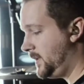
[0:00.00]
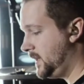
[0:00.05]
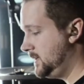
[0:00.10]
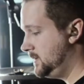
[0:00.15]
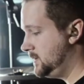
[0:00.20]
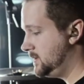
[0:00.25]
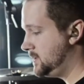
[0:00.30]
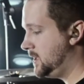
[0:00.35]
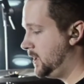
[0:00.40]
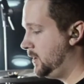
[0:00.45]

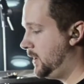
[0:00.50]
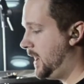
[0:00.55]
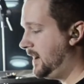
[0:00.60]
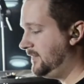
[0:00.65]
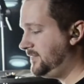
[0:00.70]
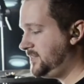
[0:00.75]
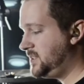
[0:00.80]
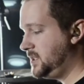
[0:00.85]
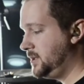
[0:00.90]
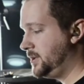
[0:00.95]
So
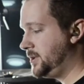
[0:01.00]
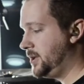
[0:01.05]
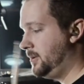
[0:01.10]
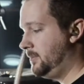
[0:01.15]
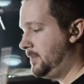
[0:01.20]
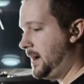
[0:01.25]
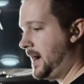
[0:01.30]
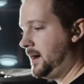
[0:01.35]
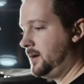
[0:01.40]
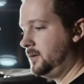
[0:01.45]
after you
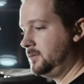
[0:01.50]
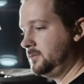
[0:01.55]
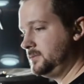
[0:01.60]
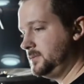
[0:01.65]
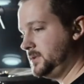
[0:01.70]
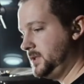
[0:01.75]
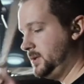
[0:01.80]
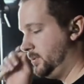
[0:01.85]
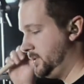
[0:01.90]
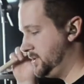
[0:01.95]
come out,
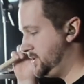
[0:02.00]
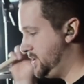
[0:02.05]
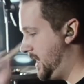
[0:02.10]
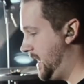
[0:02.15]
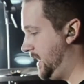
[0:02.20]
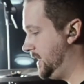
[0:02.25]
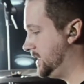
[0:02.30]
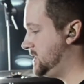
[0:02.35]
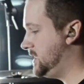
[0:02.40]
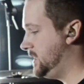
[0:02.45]
you want to
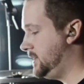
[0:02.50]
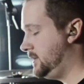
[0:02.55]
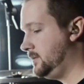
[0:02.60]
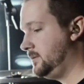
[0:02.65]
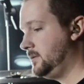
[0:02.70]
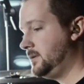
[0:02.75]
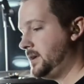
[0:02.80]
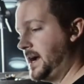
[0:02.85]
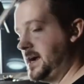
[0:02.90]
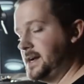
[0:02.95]
accent
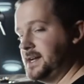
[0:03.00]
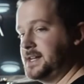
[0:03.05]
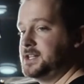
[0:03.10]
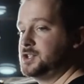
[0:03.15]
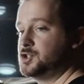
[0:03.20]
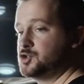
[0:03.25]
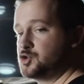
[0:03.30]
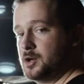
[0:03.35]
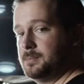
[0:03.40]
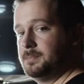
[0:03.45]

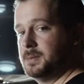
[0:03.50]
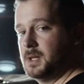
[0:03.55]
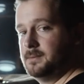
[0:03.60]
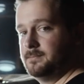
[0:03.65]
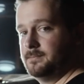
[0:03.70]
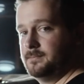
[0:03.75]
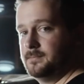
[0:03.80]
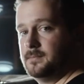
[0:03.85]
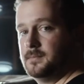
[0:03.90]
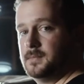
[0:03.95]
each triplet,
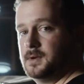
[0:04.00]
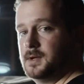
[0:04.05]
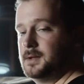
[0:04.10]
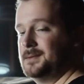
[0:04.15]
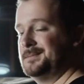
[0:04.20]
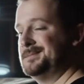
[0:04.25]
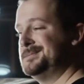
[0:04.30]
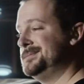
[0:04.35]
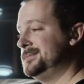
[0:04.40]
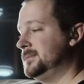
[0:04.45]

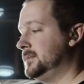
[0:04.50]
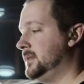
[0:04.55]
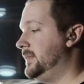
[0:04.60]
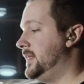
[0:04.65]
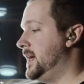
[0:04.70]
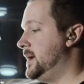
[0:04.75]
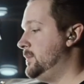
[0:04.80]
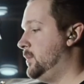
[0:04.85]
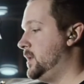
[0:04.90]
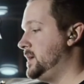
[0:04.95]
and
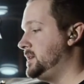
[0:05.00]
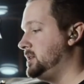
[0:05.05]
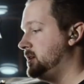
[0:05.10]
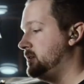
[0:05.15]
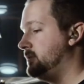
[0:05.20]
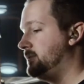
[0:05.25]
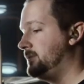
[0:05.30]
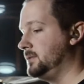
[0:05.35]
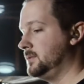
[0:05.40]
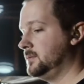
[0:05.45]
then when
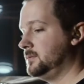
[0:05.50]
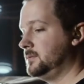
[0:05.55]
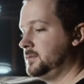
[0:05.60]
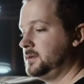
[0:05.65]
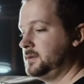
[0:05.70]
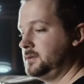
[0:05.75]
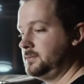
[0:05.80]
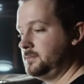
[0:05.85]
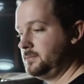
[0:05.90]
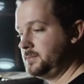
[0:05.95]
you've
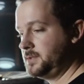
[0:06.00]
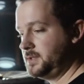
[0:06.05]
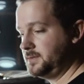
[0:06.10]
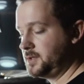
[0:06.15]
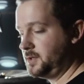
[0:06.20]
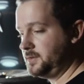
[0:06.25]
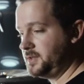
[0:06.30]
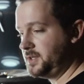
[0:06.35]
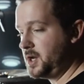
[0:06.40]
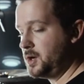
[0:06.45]

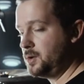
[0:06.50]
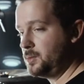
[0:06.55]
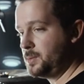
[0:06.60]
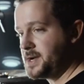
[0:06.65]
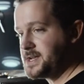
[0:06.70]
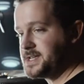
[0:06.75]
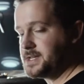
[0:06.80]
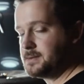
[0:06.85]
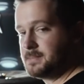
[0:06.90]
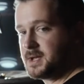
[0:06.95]
got the note where
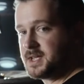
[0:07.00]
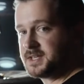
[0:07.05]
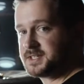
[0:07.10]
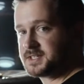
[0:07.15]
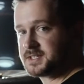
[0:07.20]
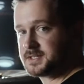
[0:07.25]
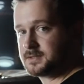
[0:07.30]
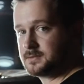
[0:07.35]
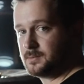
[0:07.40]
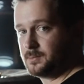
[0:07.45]
you
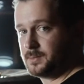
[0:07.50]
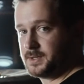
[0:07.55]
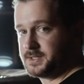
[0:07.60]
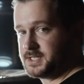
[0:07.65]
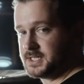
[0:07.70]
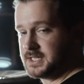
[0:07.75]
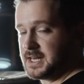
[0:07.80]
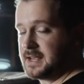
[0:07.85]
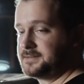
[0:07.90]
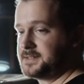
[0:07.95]
miss with
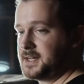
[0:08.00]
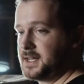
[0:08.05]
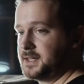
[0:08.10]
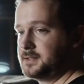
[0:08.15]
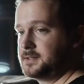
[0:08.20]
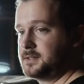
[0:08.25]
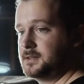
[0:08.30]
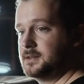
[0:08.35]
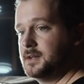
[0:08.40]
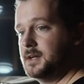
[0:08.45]
your left
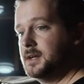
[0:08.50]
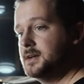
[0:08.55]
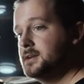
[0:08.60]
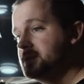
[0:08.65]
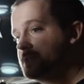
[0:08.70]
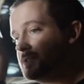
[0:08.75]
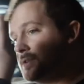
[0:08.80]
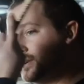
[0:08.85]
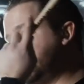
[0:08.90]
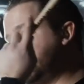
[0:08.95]
hand, so you want